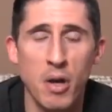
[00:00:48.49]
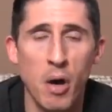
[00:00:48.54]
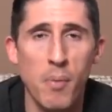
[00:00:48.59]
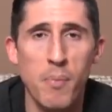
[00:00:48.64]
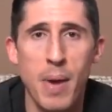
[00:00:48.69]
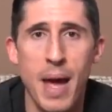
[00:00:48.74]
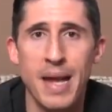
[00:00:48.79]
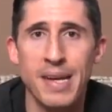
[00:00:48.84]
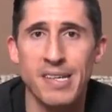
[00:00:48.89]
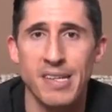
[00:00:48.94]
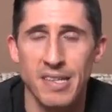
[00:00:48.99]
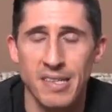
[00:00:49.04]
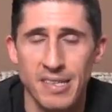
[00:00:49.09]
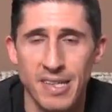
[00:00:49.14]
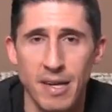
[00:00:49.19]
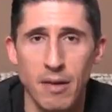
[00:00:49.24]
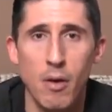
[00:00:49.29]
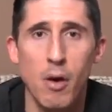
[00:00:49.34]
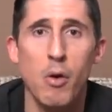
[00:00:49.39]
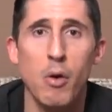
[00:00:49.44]
no bench,
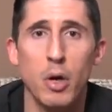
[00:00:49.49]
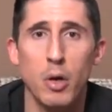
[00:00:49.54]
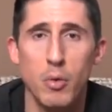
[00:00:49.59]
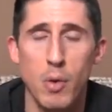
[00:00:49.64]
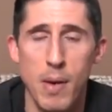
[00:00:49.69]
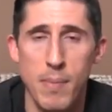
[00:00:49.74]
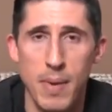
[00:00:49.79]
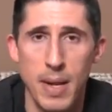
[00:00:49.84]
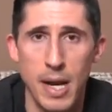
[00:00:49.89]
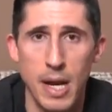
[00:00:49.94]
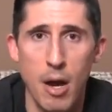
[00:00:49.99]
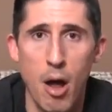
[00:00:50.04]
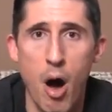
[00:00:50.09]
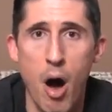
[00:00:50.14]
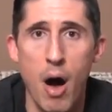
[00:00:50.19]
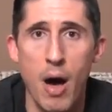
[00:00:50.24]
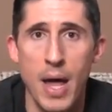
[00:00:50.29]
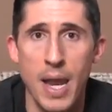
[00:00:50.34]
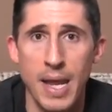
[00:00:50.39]
zero equipment at all,